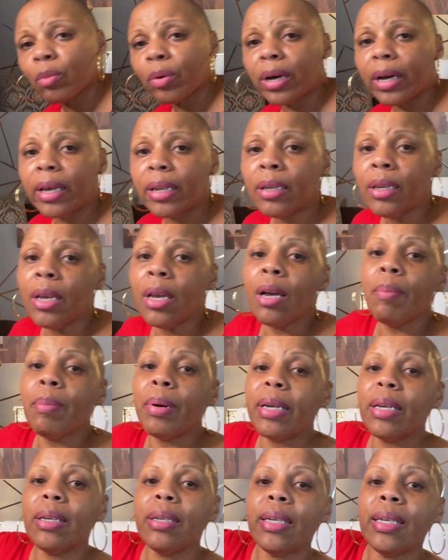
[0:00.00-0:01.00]
one,
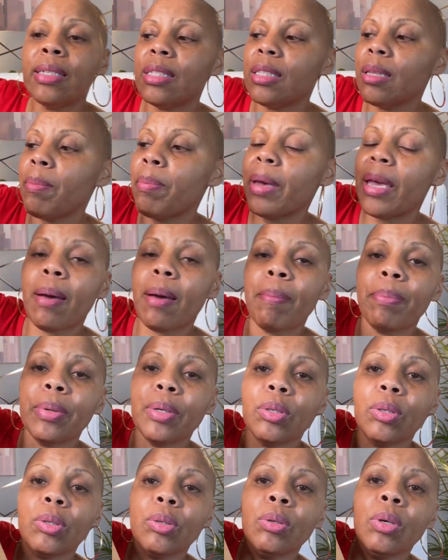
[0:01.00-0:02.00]
but it is the
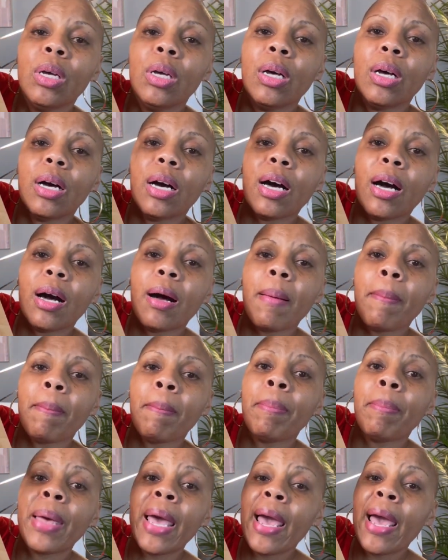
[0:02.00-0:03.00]
bamboo
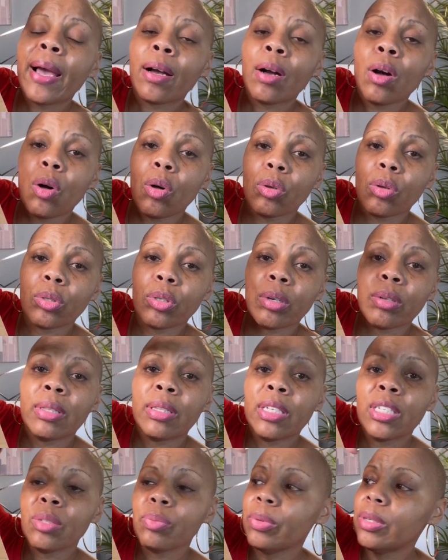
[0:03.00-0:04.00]
um, bag holder.
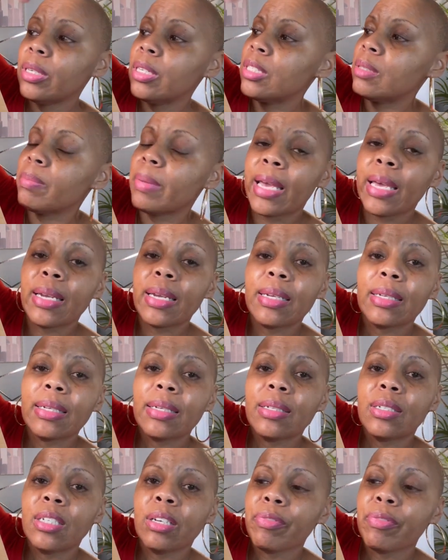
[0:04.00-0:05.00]
This one is made in a
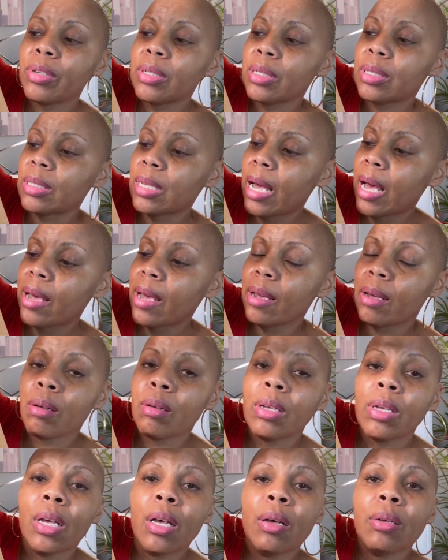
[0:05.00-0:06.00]
different
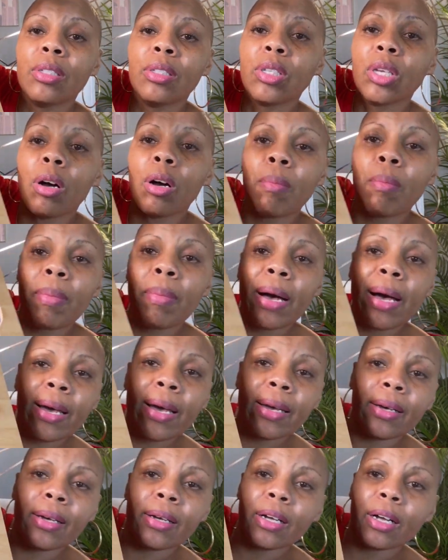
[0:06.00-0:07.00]
style. So
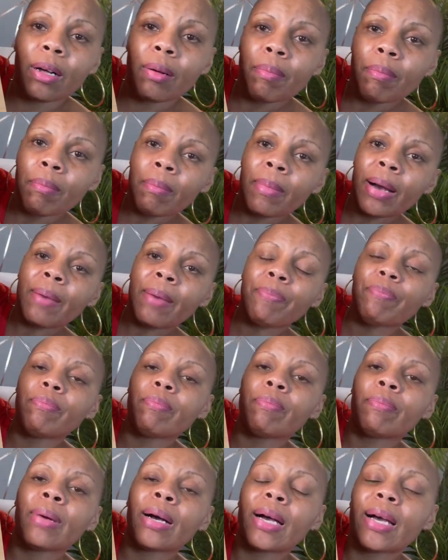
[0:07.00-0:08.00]
my uh, my
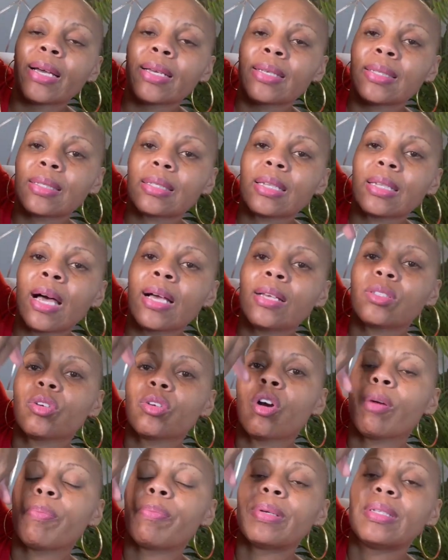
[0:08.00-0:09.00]
my slots
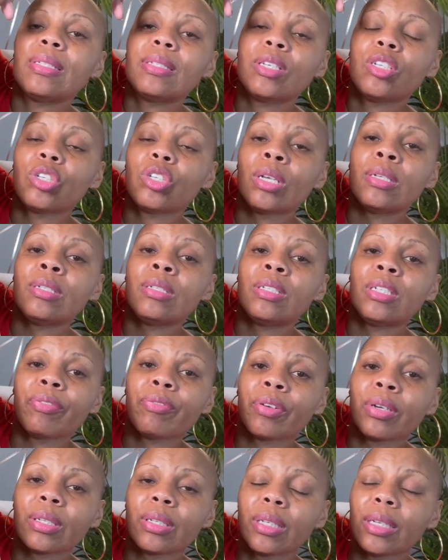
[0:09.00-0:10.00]
are positioned
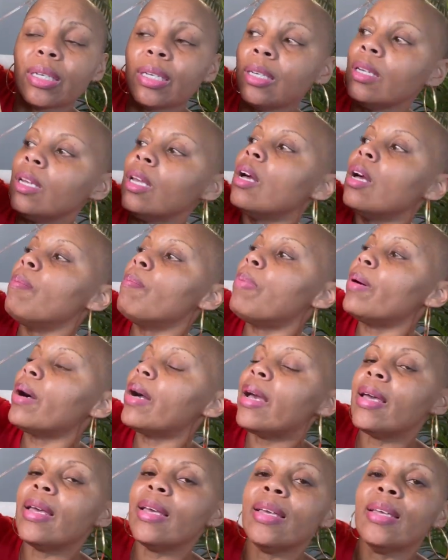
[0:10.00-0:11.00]
differently,
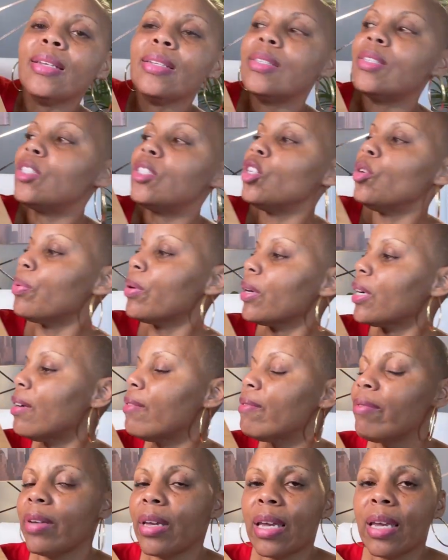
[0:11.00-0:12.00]
but it is super
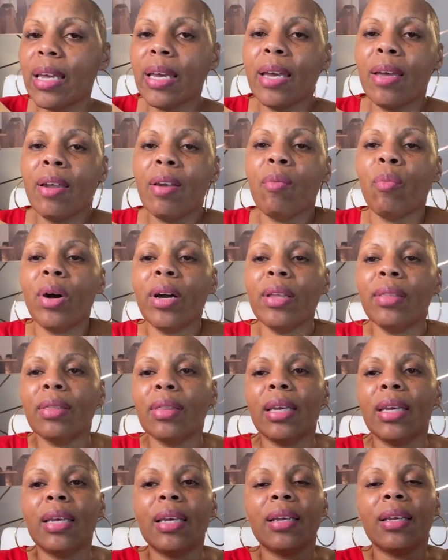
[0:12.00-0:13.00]
convenient. One
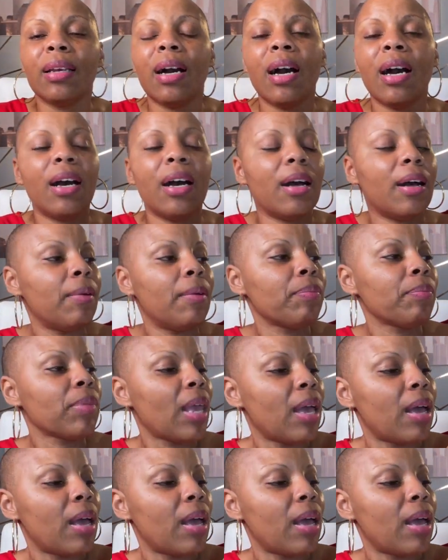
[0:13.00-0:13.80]
thing uh,